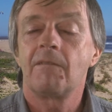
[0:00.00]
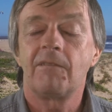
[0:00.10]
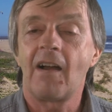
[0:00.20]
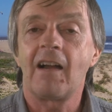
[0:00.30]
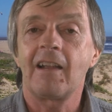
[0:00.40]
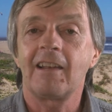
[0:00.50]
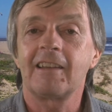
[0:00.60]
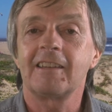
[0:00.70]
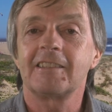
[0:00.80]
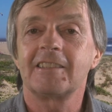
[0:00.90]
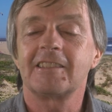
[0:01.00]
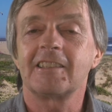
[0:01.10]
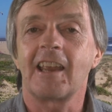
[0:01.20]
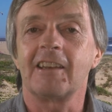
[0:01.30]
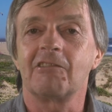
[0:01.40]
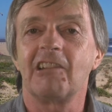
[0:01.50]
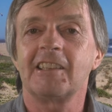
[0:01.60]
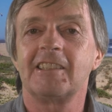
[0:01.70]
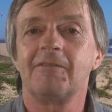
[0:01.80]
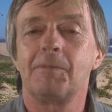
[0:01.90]
violence and
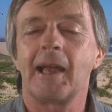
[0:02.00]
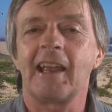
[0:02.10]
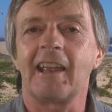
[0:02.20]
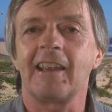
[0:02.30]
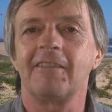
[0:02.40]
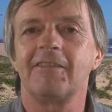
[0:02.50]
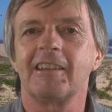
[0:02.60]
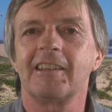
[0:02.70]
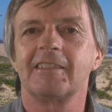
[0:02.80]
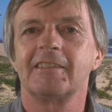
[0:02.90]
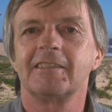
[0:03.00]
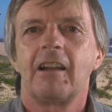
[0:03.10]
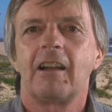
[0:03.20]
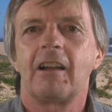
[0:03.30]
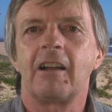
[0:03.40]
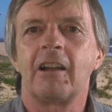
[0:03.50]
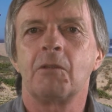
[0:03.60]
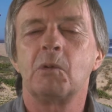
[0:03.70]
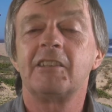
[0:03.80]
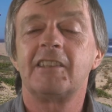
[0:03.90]
aggressive behaviour, I
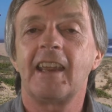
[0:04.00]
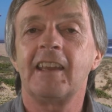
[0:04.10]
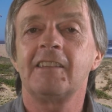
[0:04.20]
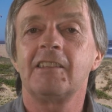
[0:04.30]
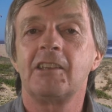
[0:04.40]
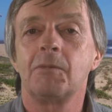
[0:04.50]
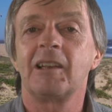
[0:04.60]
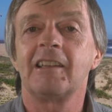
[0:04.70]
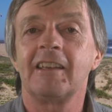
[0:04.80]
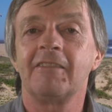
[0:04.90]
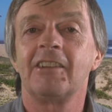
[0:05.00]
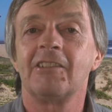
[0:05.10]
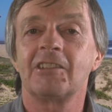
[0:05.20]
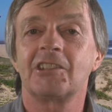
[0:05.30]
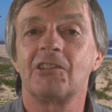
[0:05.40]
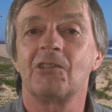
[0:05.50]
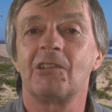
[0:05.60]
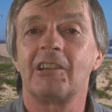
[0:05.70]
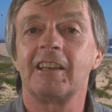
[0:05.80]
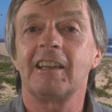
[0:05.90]
would tend to believe her
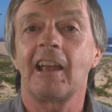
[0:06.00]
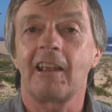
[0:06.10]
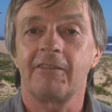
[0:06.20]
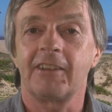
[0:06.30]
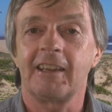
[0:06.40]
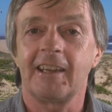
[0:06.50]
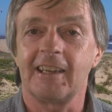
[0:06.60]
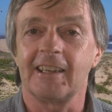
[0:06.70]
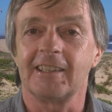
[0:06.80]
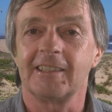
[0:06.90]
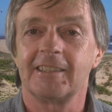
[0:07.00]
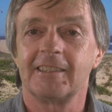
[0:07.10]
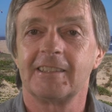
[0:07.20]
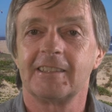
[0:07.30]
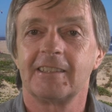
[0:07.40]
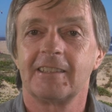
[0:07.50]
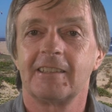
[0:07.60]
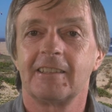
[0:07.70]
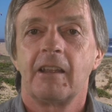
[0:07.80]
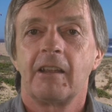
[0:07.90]
story over his.
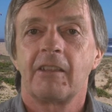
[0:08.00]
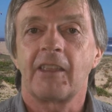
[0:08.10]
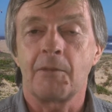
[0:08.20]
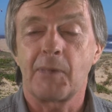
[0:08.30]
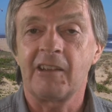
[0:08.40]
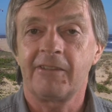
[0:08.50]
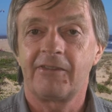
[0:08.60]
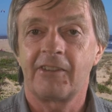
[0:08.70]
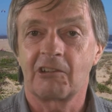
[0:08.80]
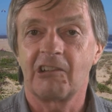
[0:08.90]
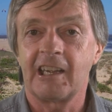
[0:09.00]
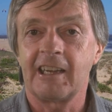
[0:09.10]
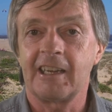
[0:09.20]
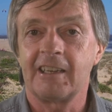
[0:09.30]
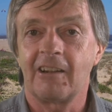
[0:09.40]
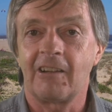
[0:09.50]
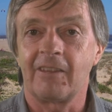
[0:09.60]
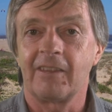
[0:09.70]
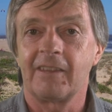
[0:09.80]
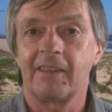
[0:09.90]
They both agreed
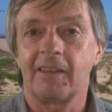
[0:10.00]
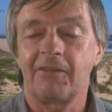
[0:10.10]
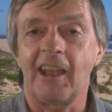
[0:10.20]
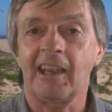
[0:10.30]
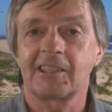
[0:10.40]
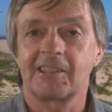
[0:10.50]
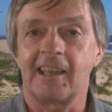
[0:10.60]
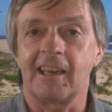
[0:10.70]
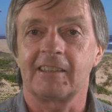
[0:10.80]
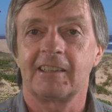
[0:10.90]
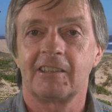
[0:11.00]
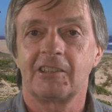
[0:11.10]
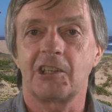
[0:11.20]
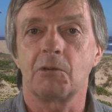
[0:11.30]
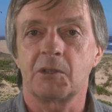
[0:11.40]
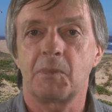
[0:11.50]
on the facts that she was